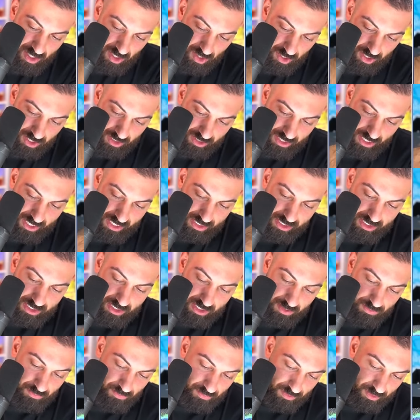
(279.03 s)
Look at
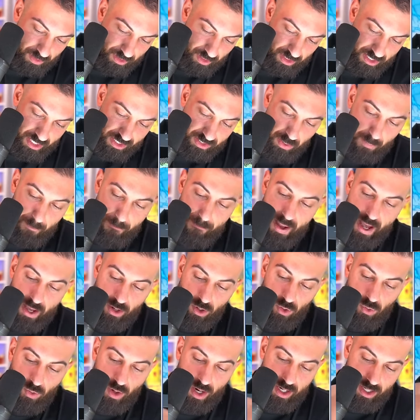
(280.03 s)
this. These are
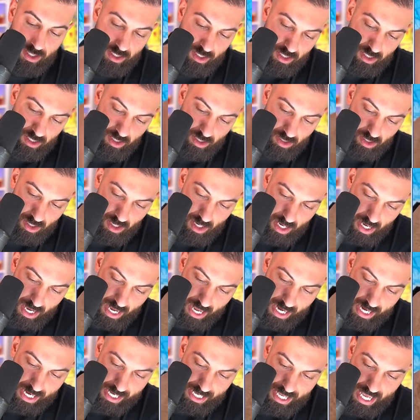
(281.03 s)
metal right here.
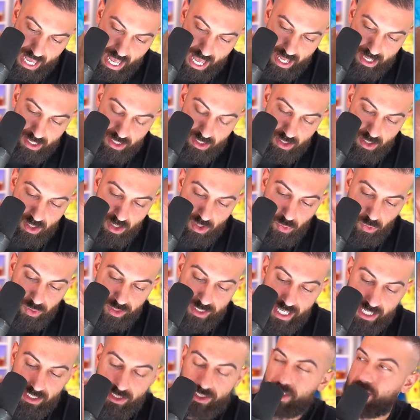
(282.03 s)
And again, with
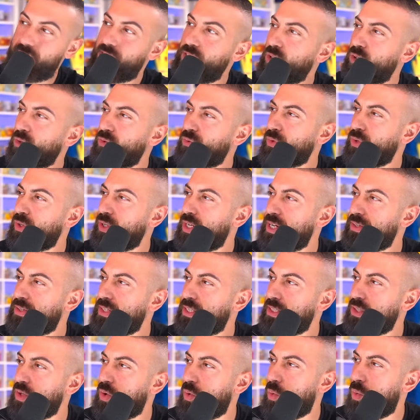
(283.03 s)
that silver and
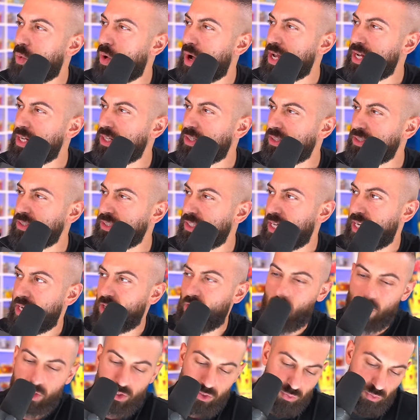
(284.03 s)
then the white on there,
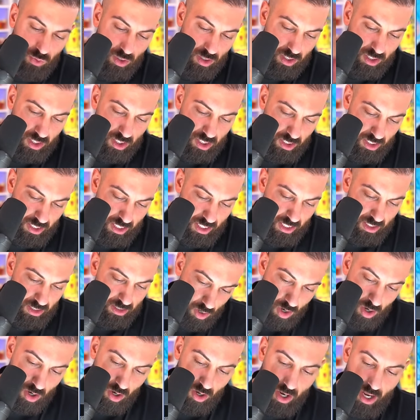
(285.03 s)
looks really clean.
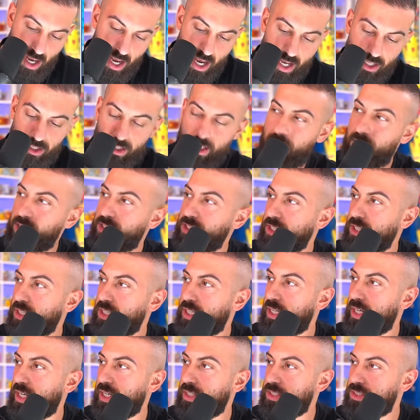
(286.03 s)
Oh yeah, these are
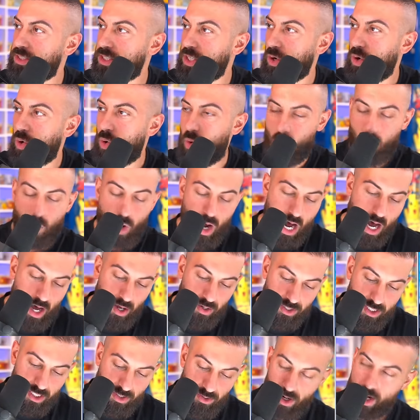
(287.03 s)
good. So
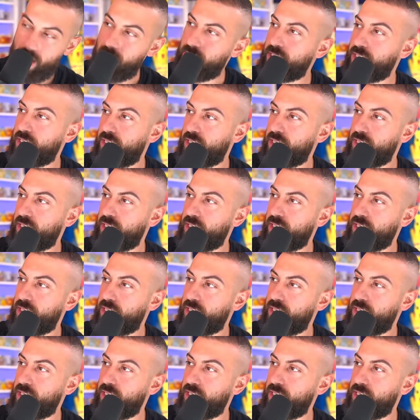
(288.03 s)
quality right